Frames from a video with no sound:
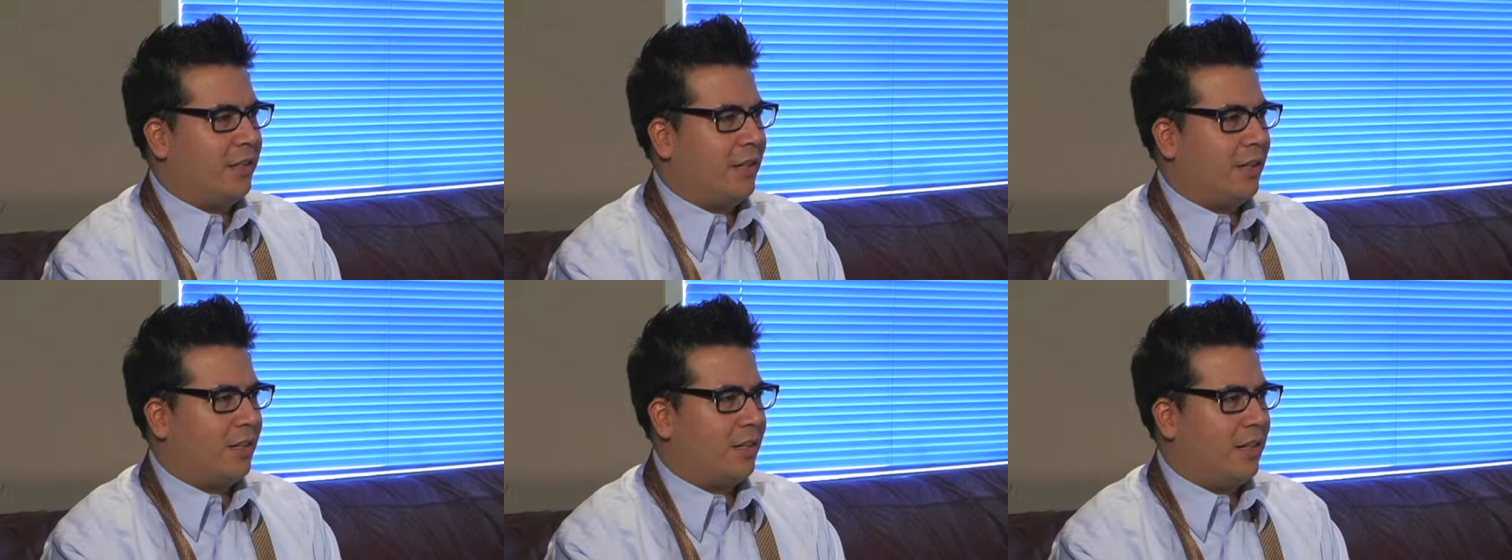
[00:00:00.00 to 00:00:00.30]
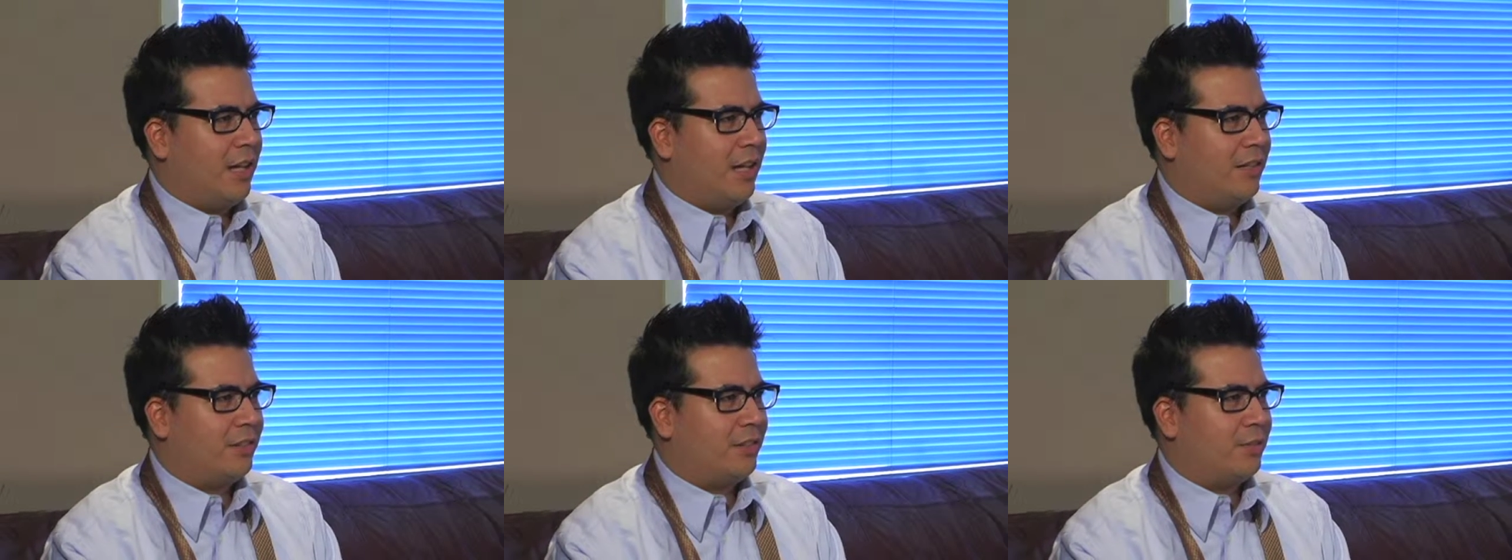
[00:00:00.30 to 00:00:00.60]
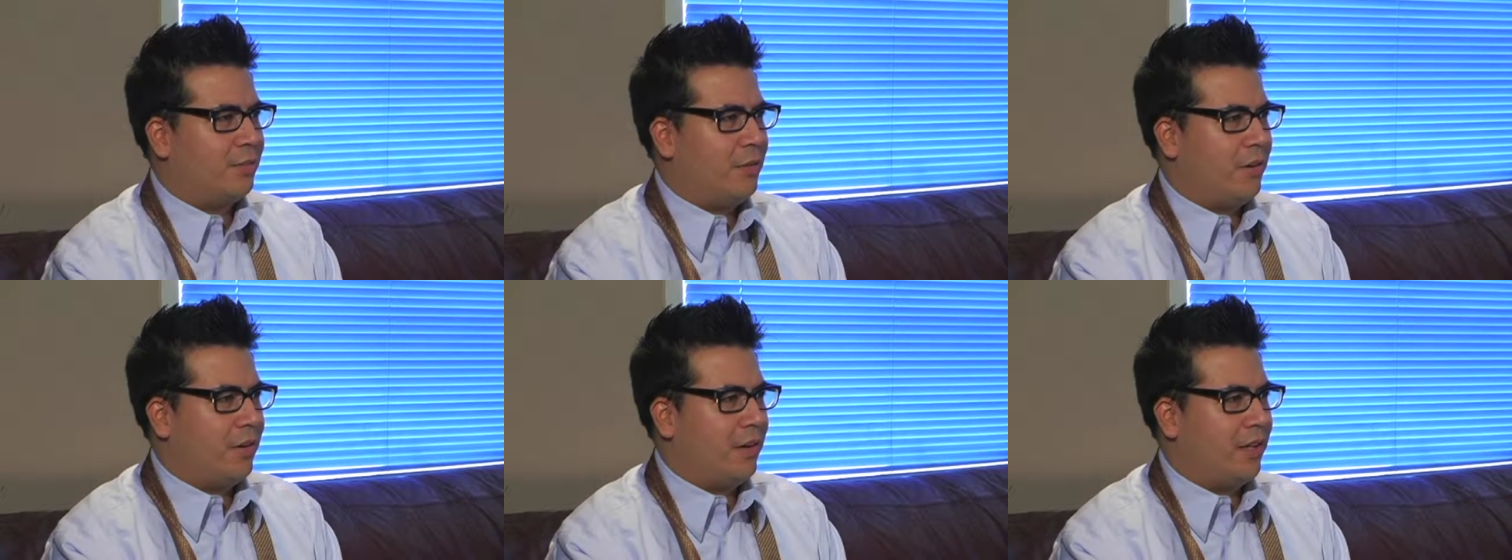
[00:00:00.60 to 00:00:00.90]
knuckleheads
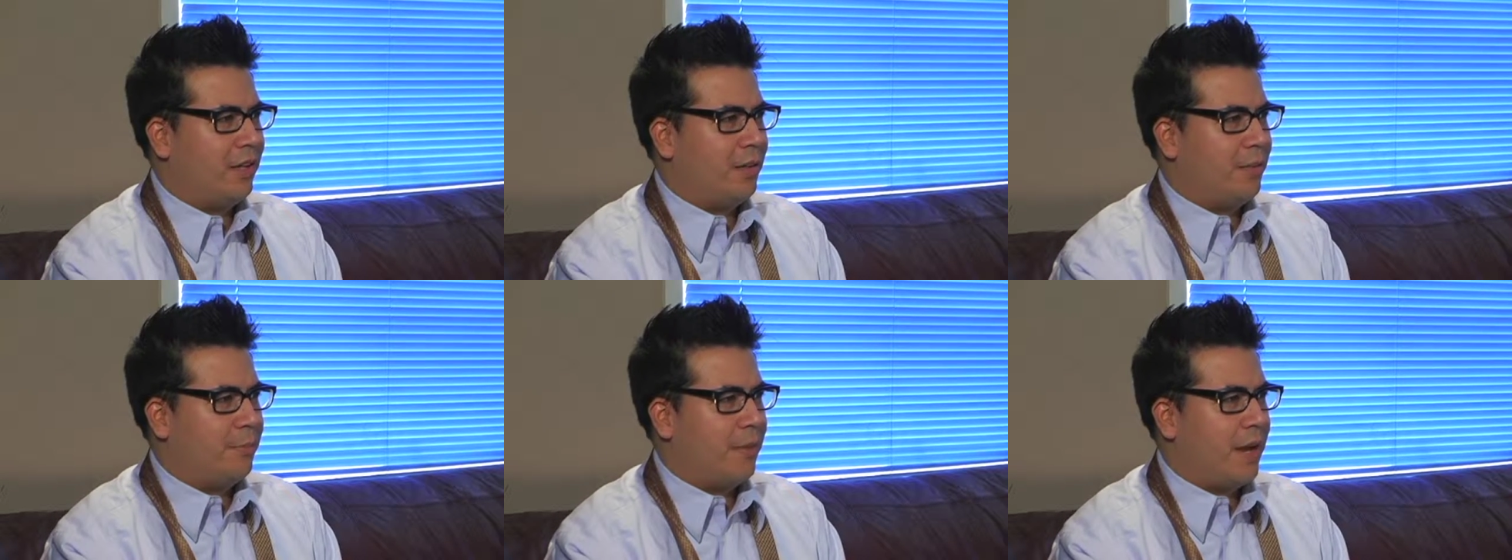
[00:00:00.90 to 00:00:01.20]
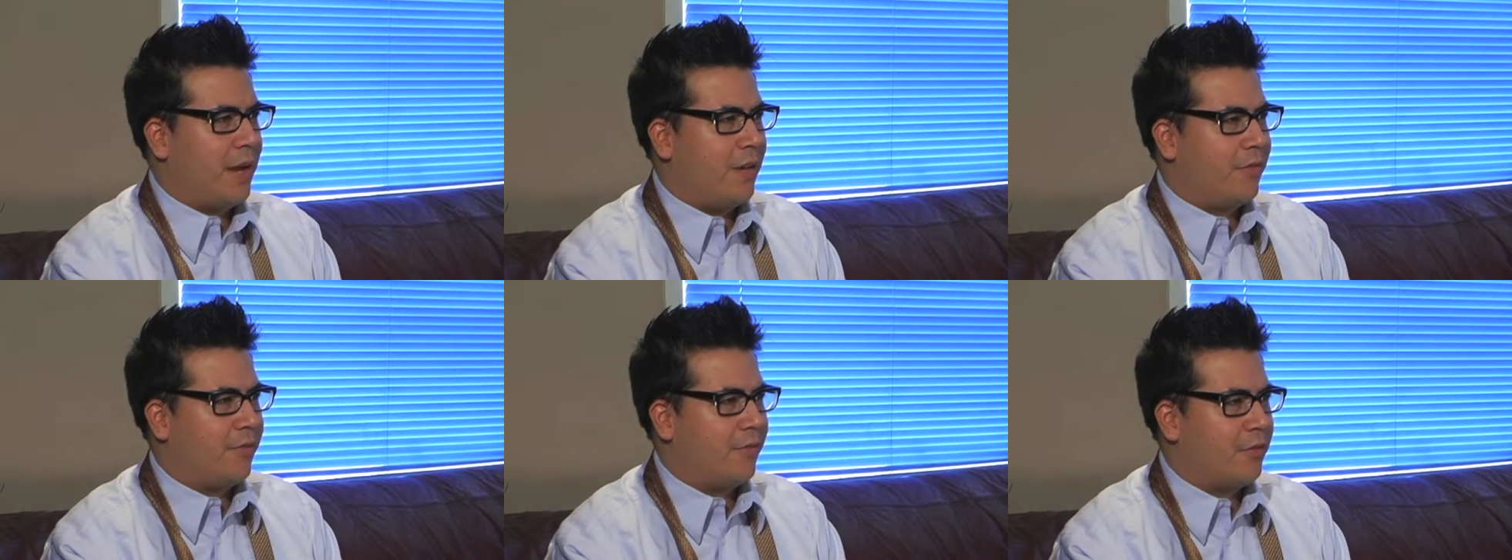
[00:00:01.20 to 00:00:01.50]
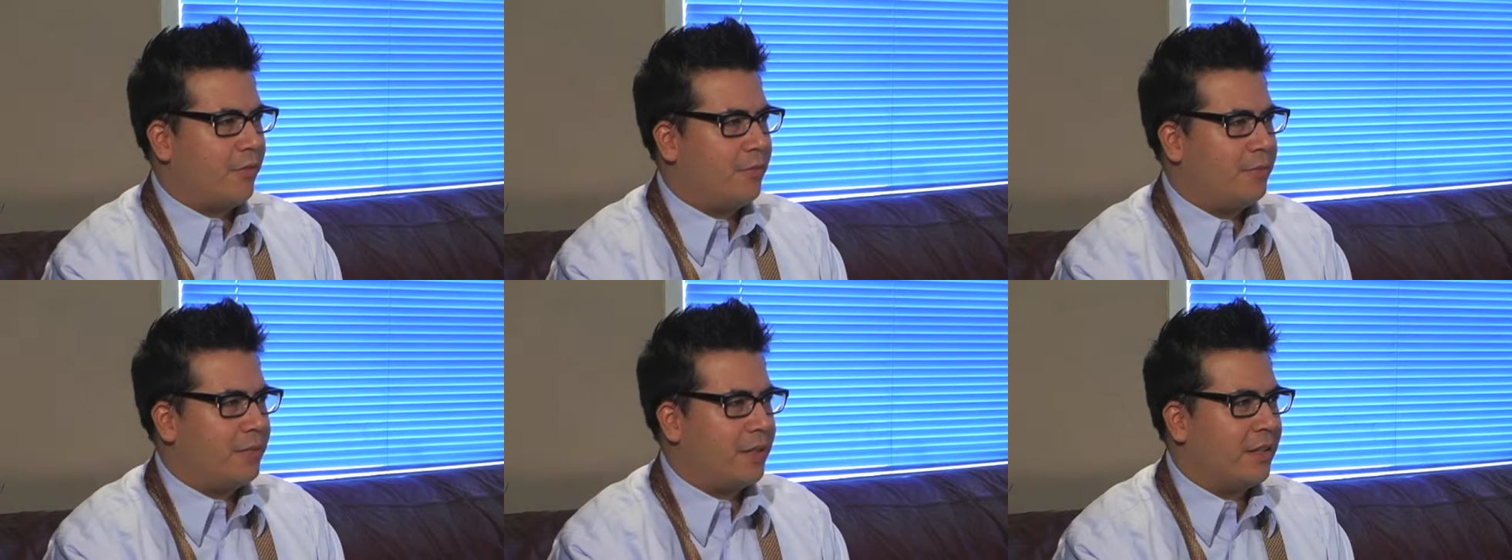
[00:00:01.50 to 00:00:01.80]
smoking in the
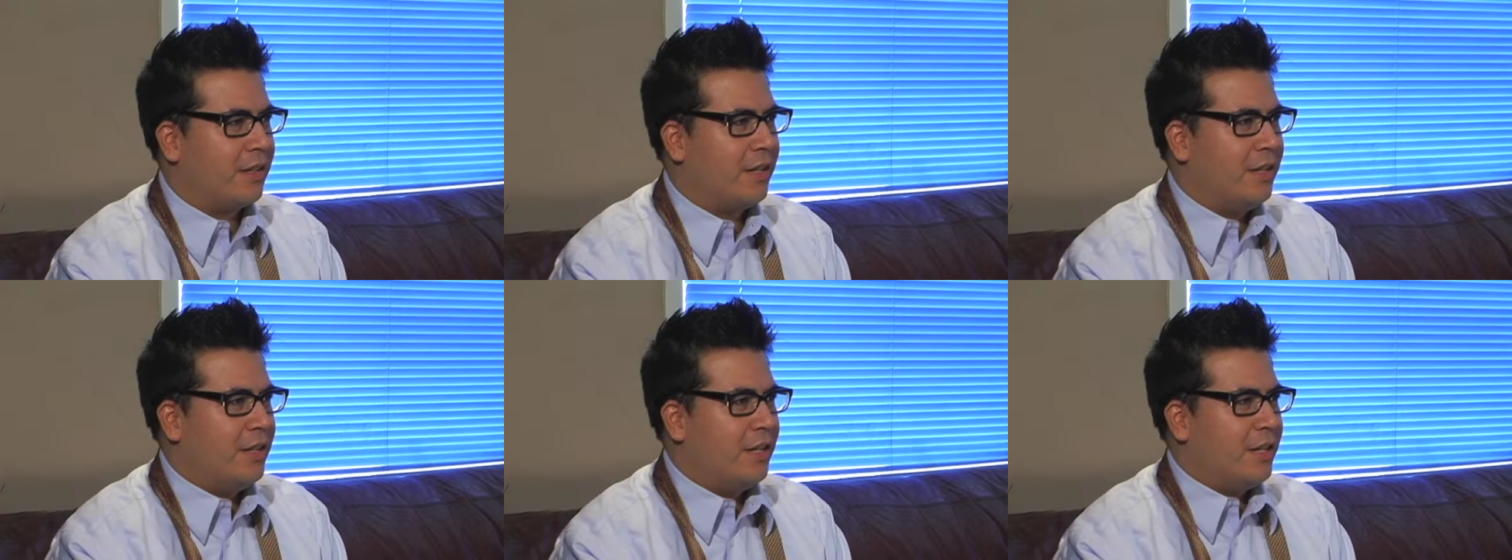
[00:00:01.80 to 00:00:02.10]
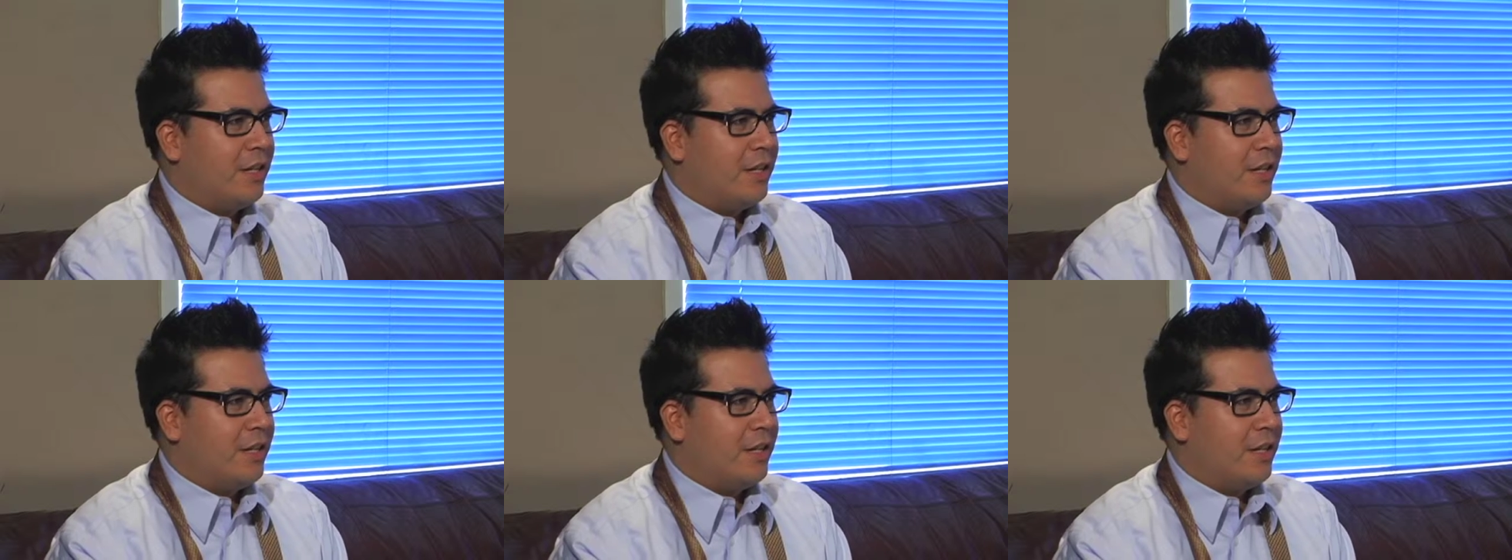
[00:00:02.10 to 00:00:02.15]
bathroom, and